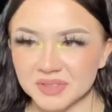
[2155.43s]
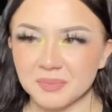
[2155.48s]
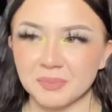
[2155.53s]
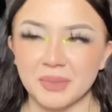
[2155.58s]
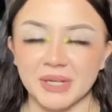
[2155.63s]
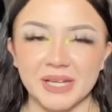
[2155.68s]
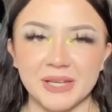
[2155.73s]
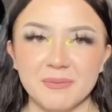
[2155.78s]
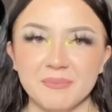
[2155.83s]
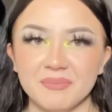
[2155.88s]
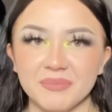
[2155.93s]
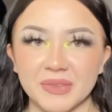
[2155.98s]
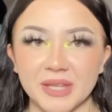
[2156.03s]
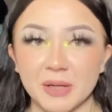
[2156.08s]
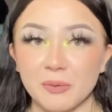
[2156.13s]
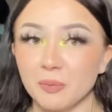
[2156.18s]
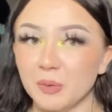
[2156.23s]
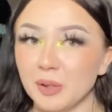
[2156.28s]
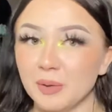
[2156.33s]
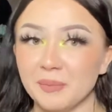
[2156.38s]
but they
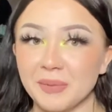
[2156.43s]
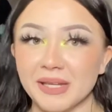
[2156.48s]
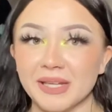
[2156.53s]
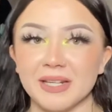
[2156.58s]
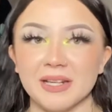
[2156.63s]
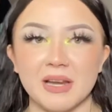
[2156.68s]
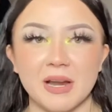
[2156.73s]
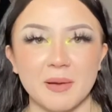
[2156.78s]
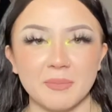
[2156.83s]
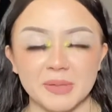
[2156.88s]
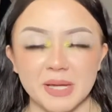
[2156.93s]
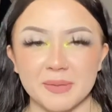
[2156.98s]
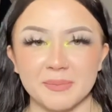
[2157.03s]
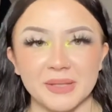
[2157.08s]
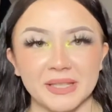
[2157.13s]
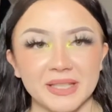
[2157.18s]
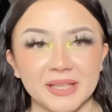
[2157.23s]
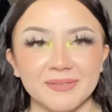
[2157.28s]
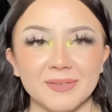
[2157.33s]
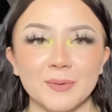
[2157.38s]
will be in an
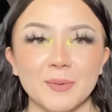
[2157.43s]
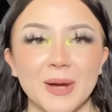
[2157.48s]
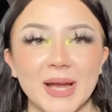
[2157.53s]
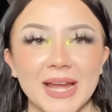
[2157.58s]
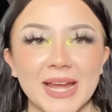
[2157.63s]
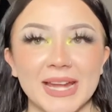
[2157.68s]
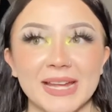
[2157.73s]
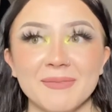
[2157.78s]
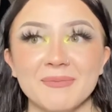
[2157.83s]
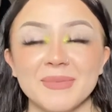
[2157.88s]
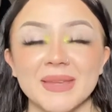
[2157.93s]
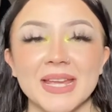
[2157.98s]
upcoming giveaway.